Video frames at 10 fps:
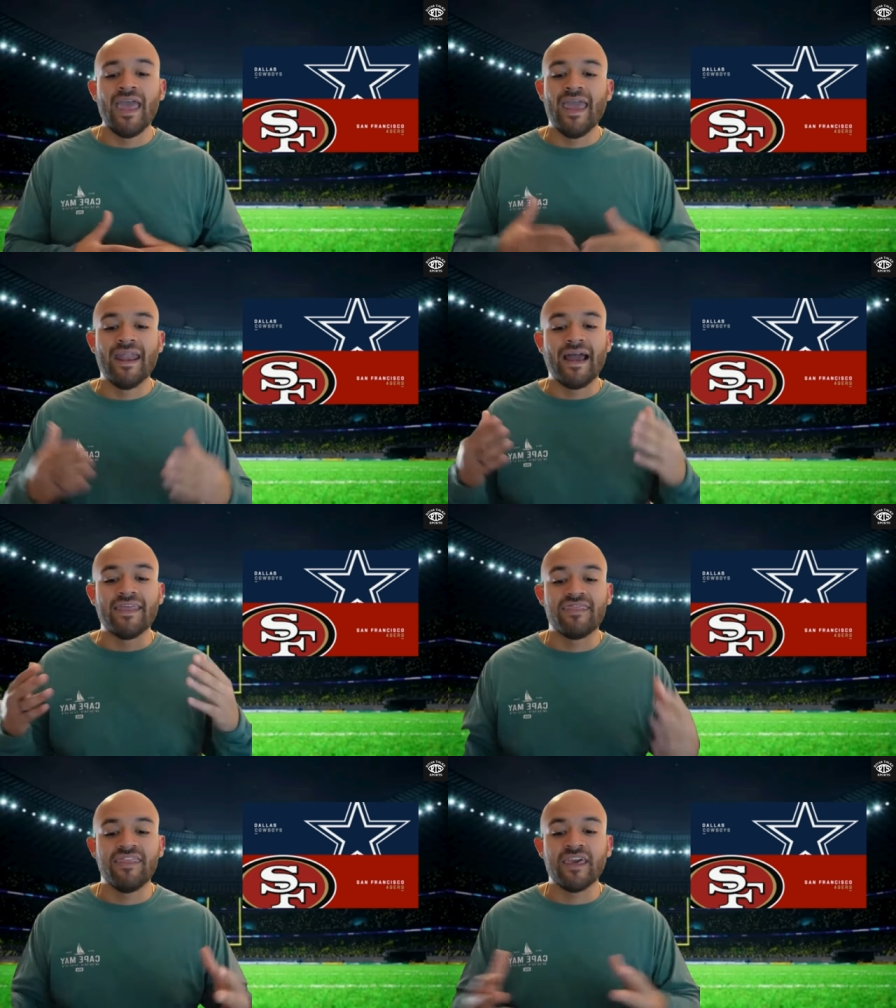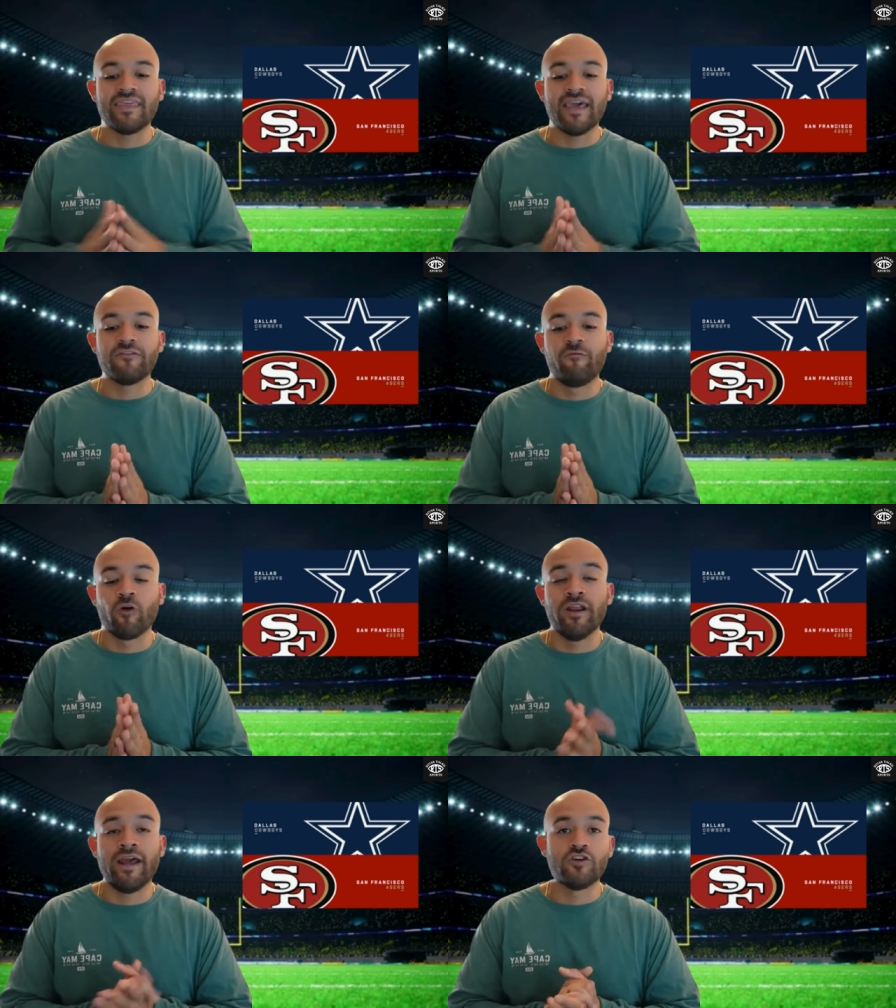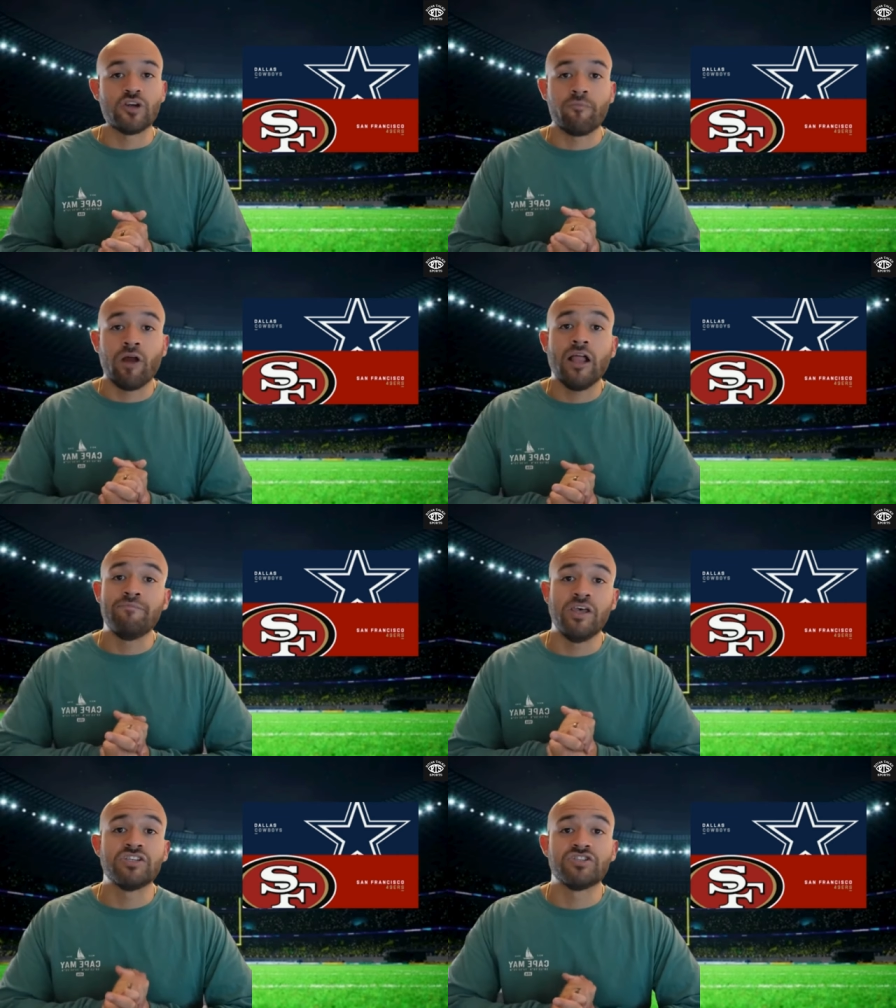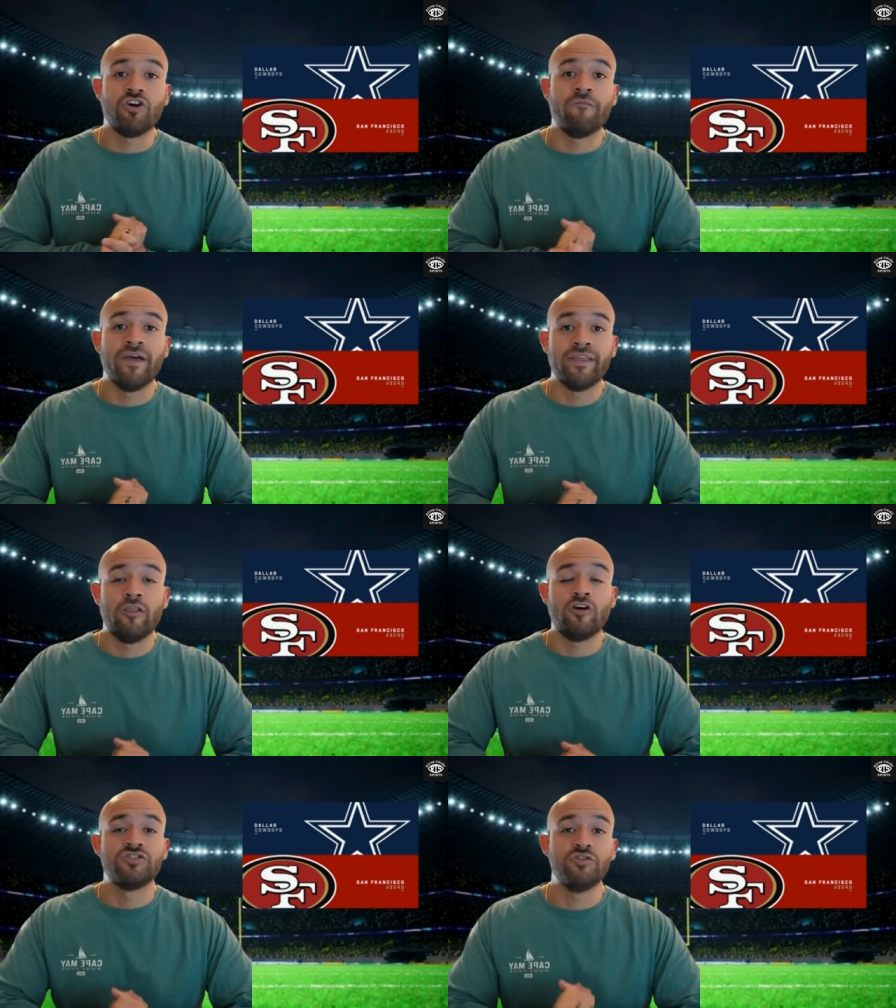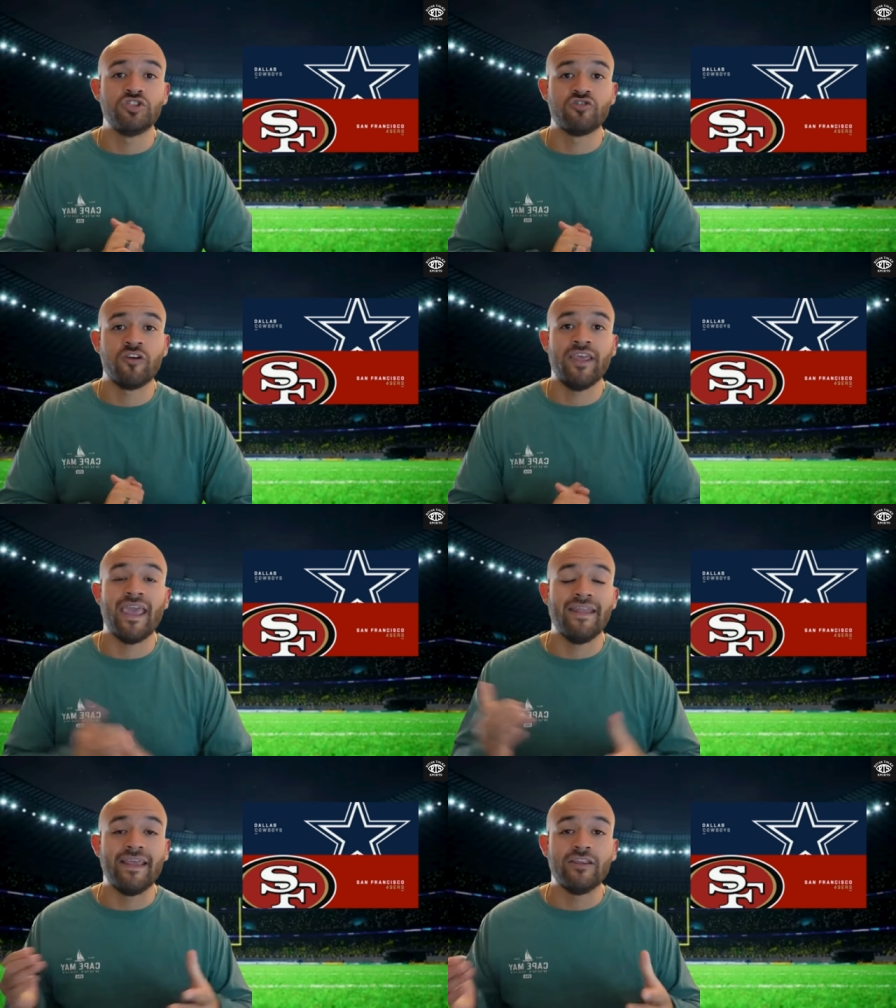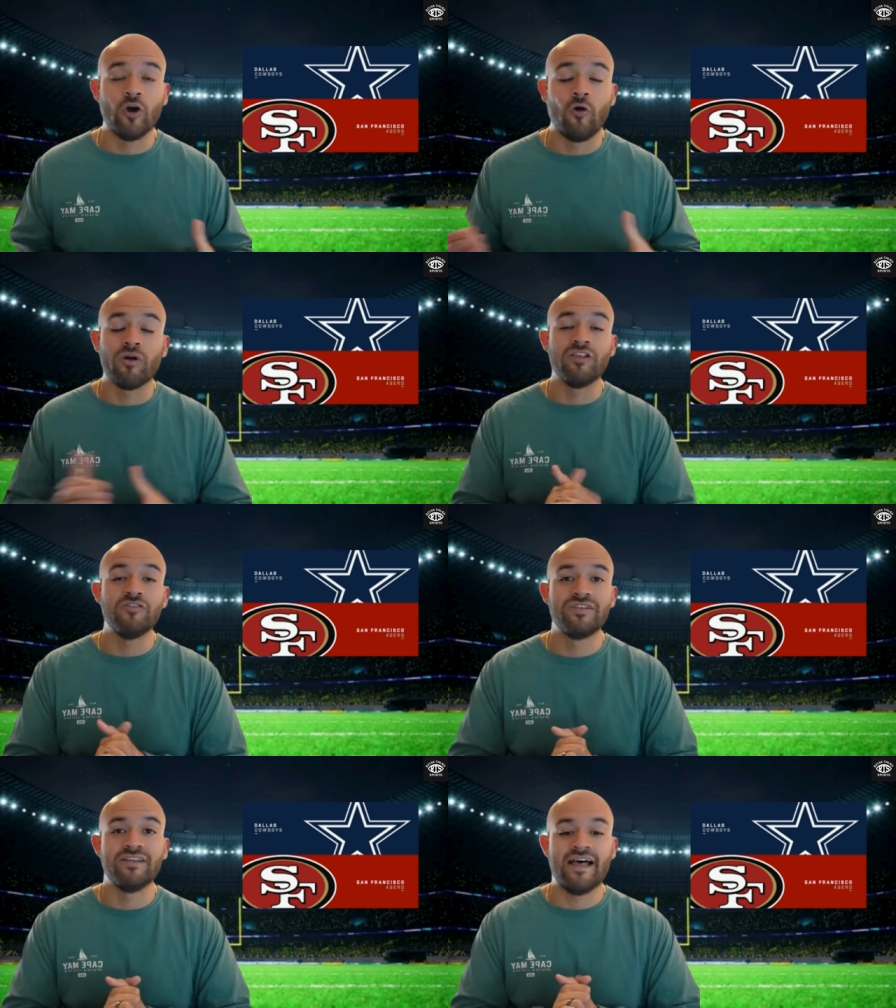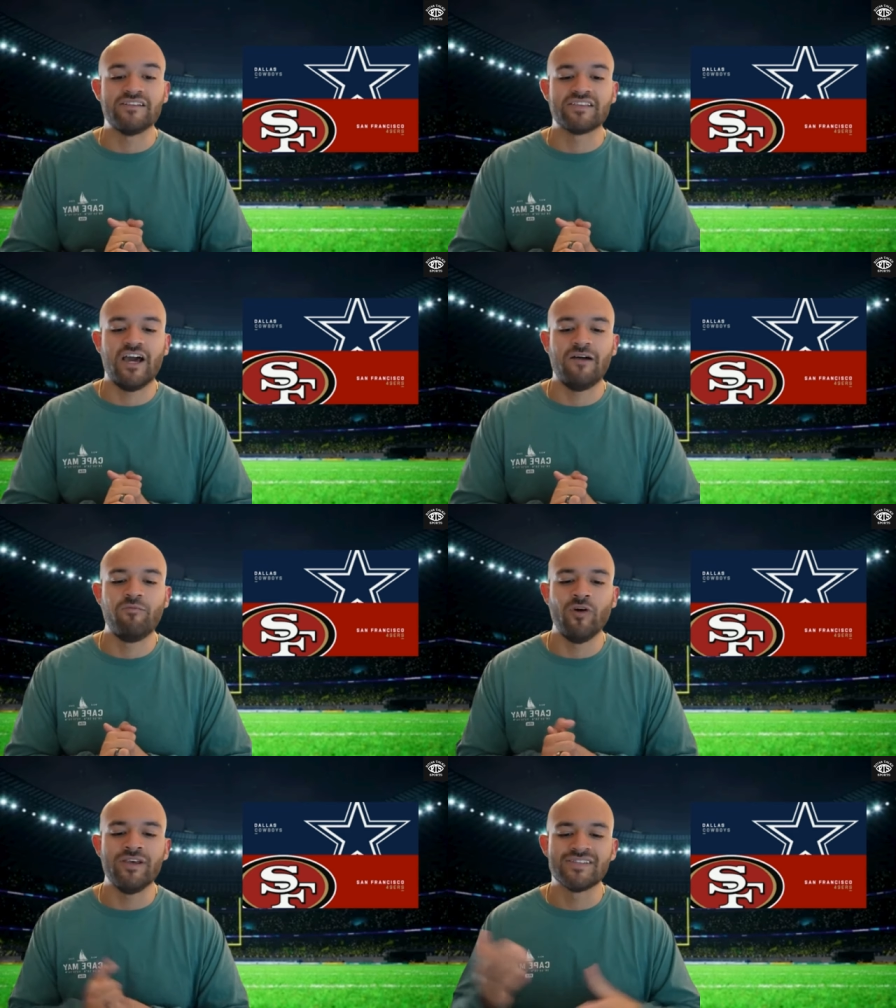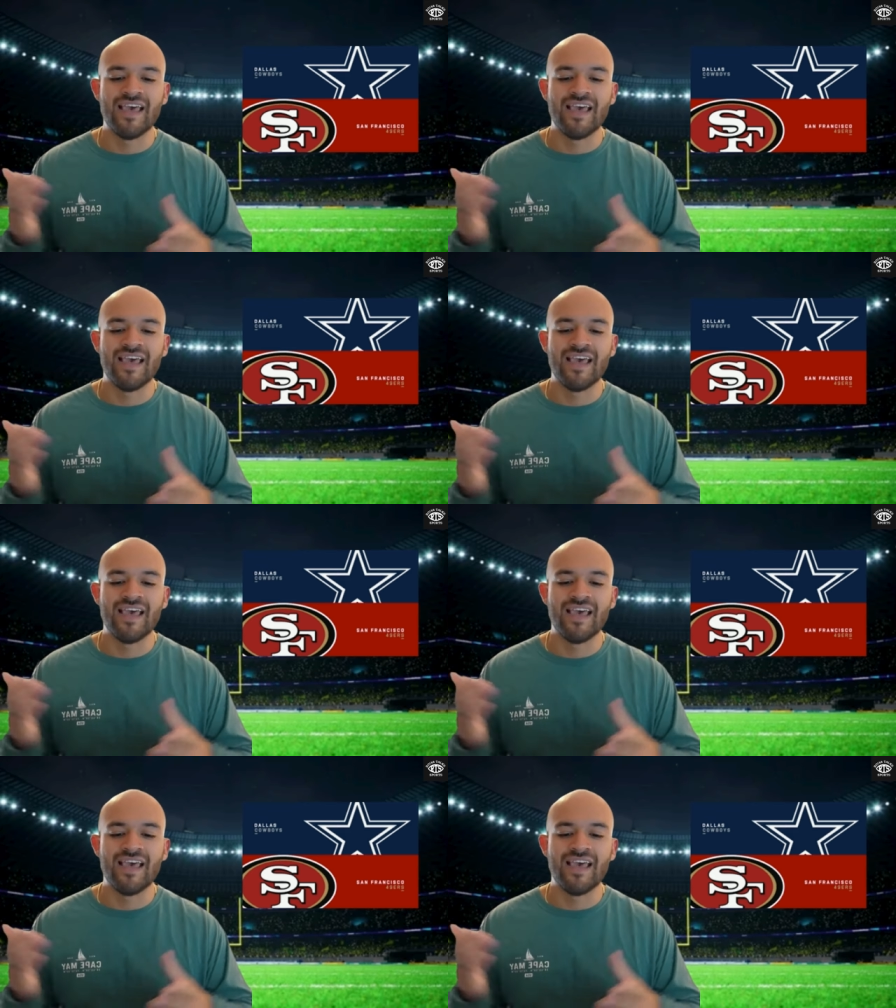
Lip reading: And I think that the 49ers are probably pissed off that they lost two straight and they don't want to lose to the Dallas Cowboys.